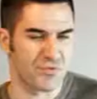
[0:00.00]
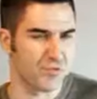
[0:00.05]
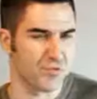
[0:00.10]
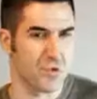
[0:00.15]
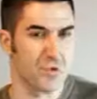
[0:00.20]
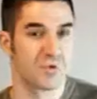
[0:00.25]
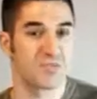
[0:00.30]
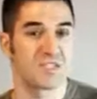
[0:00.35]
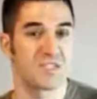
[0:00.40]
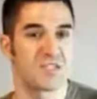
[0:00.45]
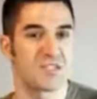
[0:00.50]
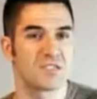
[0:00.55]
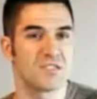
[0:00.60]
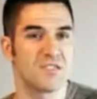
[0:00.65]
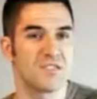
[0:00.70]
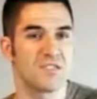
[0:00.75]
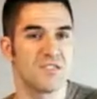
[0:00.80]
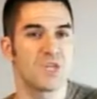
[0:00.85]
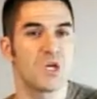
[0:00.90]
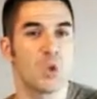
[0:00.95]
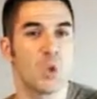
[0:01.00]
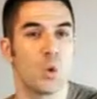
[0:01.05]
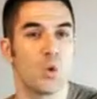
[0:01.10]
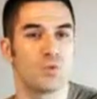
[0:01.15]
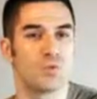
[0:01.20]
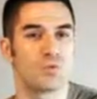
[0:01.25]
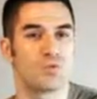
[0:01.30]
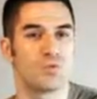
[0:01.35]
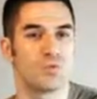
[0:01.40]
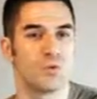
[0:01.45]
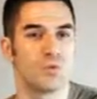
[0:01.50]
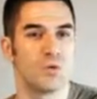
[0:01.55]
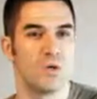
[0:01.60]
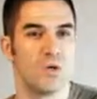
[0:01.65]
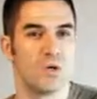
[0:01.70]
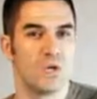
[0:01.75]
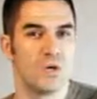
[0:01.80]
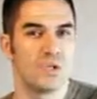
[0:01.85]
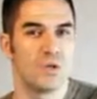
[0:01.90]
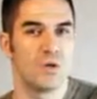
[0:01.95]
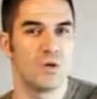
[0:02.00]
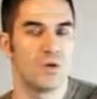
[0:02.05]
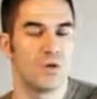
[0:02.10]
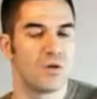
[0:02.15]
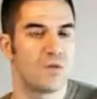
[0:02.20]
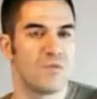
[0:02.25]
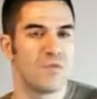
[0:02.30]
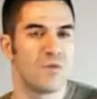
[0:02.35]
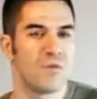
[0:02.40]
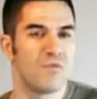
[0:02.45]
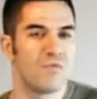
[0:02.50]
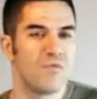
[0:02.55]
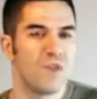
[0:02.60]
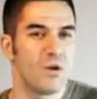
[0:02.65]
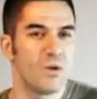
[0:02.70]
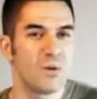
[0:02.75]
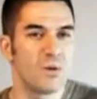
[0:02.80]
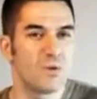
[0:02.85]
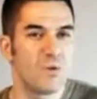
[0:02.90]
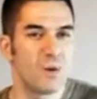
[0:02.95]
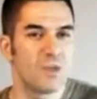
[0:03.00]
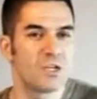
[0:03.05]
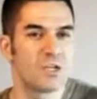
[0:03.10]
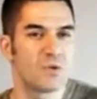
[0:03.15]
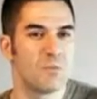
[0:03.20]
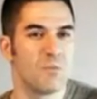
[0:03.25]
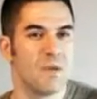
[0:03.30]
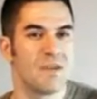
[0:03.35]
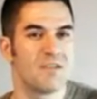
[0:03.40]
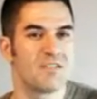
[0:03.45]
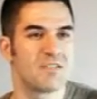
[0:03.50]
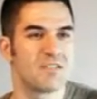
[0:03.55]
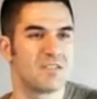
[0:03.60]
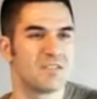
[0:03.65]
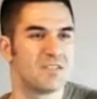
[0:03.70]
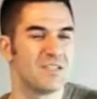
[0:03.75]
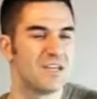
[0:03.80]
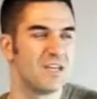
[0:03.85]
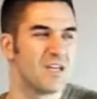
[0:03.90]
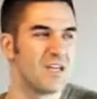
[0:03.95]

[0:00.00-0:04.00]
process that they go through. They're very regimented.